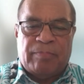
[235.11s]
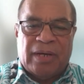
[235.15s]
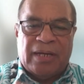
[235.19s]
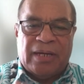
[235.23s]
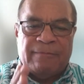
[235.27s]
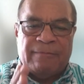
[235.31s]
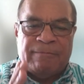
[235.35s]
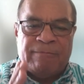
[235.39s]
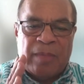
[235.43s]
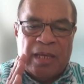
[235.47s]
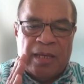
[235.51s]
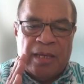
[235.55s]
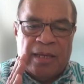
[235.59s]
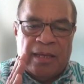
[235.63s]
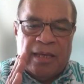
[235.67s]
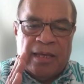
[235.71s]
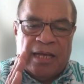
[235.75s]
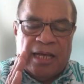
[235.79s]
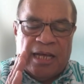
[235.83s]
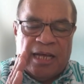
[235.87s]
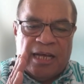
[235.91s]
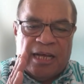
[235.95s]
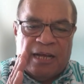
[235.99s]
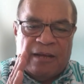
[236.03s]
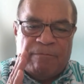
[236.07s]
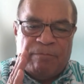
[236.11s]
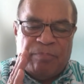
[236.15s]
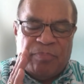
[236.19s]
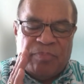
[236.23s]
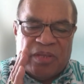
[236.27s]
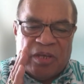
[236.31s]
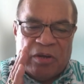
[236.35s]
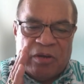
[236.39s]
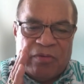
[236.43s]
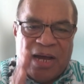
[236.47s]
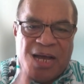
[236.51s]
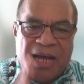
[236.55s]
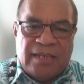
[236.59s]
but um,
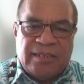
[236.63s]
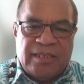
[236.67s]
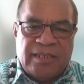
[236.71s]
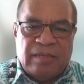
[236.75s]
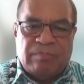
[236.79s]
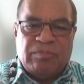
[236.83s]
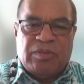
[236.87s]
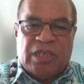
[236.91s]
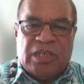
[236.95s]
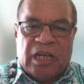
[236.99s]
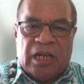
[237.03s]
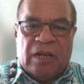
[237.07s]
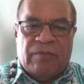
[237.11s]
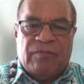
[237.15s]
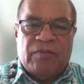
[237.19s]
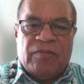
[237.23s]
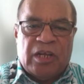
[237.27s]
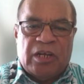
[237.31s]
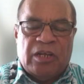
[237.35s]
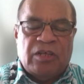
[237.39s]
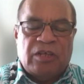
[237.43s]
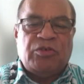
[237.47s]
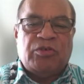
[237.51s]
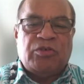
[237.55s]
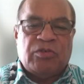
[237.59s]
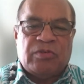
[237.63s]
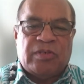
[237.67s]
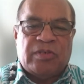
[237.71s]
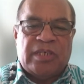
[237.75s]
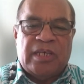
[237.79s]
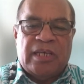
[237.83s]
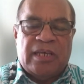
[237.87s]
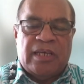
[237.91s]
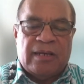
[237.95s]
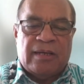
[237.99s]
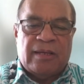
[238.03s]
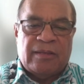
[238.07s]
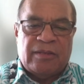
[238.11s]
there are some significant issues
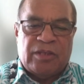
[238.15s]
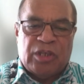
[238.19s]
here.